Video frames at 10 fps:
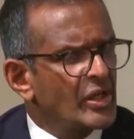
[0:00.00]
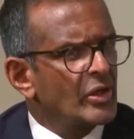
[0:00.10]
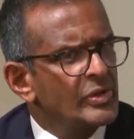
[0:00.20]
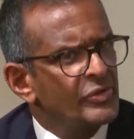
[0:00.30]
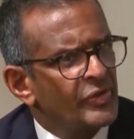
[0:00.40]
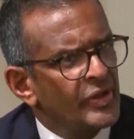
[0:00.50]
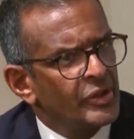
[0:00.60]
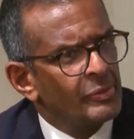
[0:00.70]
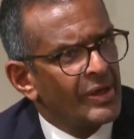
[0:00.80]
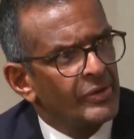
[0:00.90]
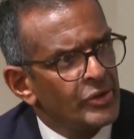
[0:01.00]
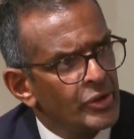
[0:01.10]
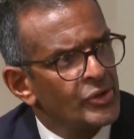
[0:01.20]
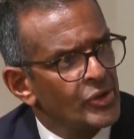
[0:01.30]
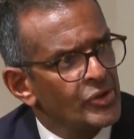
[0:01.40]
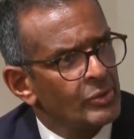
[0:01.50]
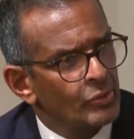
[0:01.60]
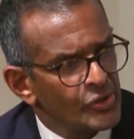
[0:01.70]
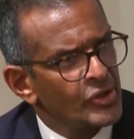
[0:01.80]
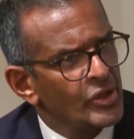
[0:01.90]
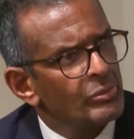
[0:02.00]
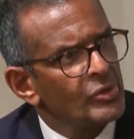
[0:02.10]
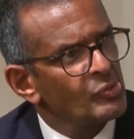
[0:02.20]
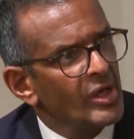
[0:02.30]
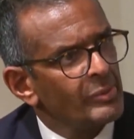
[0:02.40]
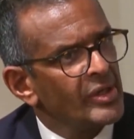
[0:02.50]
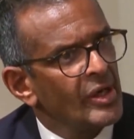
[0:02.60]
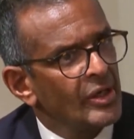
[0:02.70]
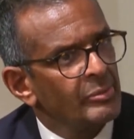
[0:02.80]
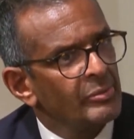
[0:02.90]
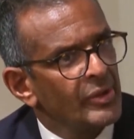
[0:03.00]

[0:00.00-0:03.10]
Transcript: I always figured about the new system was the numbers might be high,